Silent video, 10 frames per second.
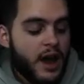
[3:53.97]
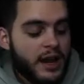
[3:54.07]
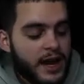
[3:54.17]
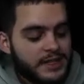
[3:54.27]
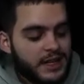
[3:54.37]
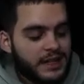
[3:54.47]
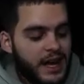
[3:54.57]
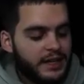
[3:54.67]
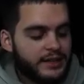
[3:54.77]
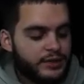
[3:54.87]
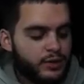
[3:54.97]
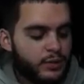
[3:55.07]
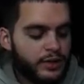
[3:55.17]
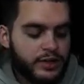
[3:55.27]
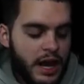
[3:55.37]
Guys, a lot less
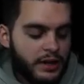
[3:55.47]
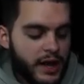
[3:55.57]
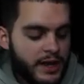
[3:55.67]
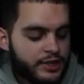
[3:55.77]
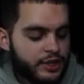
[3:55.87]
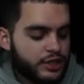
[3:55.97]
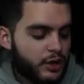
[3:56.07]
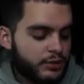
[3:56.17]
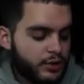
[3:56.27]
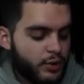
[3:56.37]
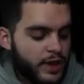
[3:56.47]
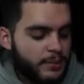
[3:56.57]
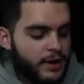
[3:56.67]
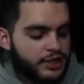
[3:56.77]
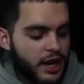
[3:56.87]
doable. The Lions just don't score that
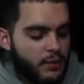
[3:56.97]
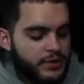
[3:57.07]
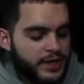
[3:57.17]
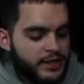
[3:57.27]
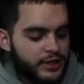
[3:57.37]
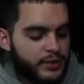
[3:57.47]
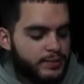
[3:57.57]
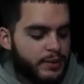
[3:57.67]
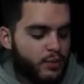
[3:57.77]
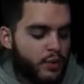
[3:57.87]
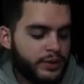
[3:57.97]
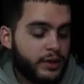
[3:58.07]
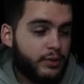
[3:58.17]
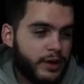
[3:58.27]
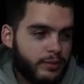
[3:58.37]
much, and when they do, it's been more with
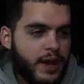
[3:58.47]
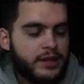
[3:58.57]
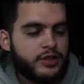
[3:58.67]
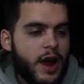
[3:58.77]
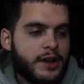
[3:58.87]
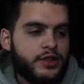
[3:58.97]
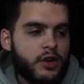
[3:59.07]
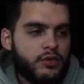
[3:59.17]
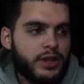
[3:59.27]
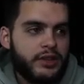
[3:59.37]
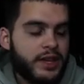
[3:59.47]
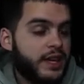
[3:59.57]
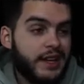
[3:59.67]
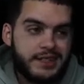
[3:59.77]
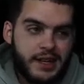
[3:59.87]
their running back. So I don't really think
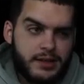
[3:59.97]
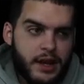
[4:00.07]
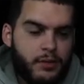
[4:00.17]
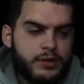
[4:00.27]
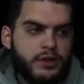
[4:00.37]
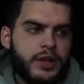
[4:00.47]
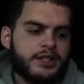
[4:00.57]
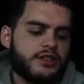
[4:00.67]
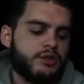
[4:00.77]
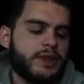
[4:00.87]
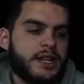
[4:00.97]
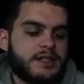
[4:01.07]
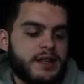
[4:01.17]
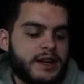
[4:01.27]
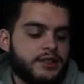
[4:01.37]
he hits that second one. So let's assume he gets
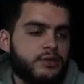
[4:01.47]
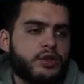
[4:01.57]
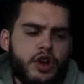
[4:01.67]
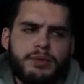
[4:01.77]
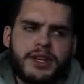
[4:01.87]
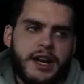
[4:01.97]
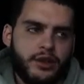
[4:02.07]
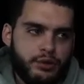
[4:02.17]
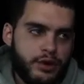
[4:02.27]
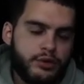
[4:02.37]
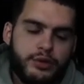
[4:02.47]
to ninety-two. We'll talk about the ninety-three, though.